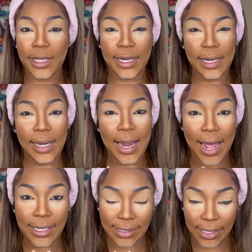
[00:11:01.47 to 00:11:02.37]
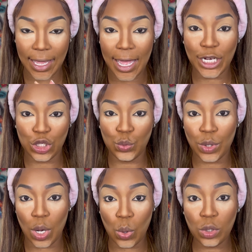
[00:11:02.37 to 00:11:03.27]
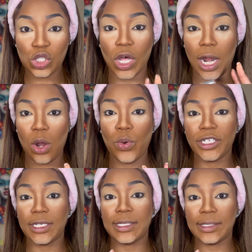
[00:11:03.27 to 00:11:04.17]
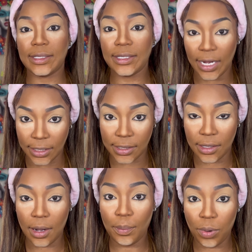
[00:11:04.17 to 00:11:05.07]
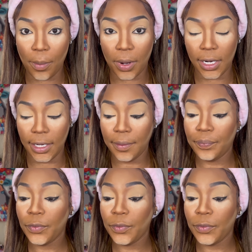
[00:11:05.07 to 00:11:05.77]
the last thing I do now to allow it to set properly.